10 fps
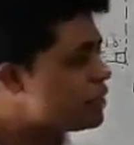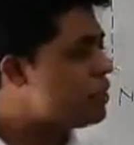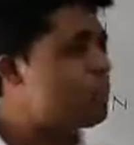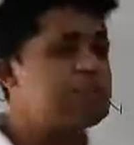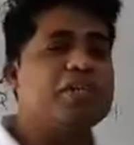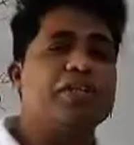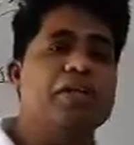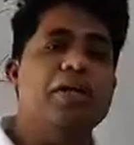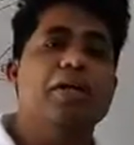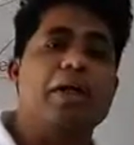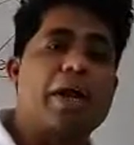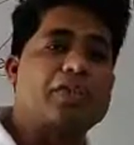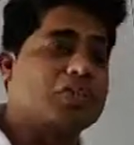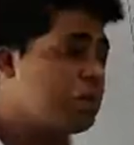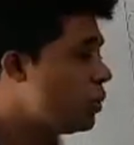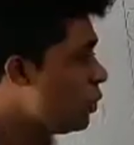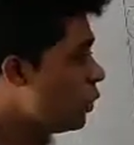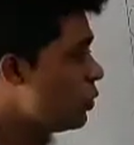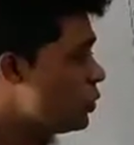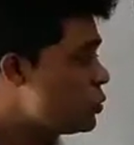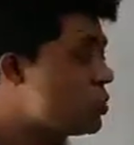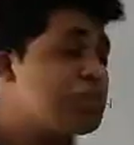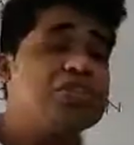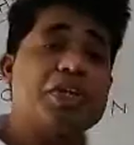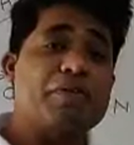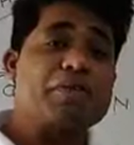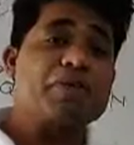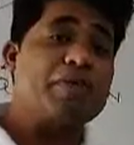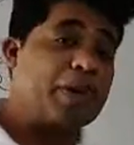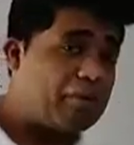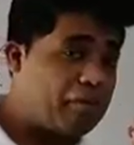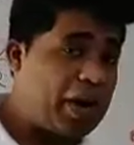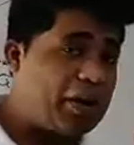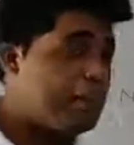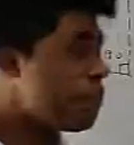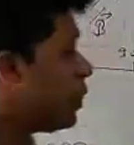is represent the direction. Using this equation we can find